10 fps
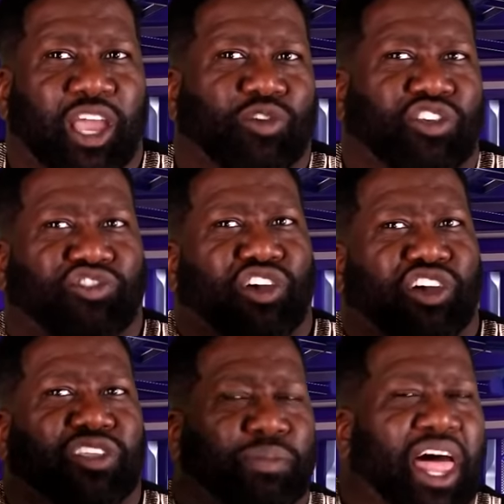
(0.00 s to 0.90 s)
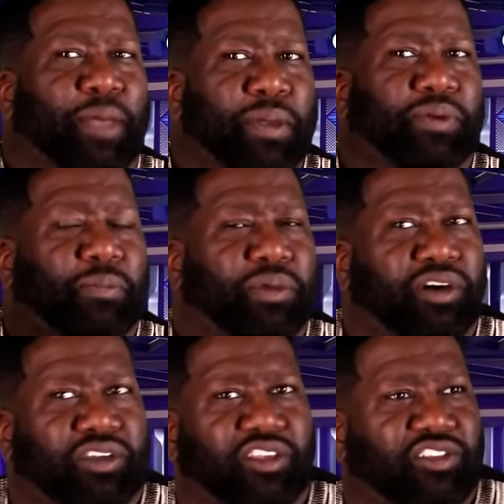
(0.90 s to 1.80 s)
He was instructing black people to
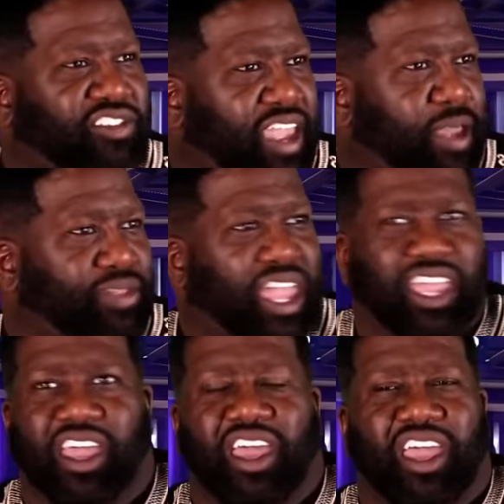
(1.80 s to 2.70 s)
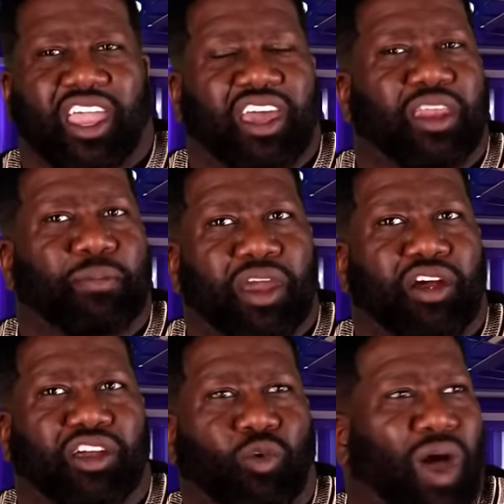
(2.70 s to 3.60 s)
build it. The same thing here in
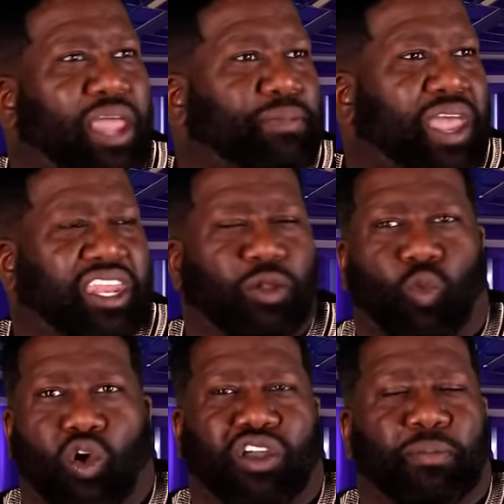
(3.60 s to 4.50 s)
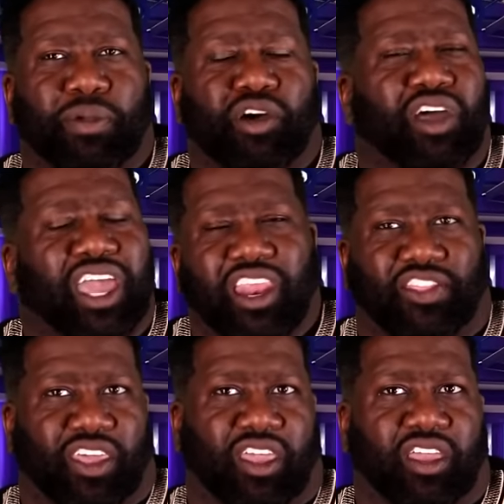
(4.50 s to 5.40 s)
America. The white man didn't work and build
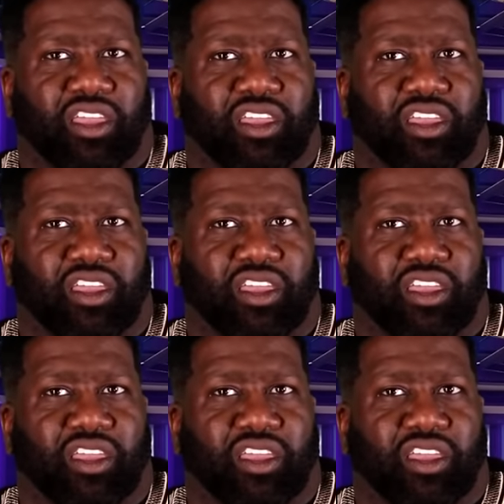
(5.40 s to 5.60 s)
anything.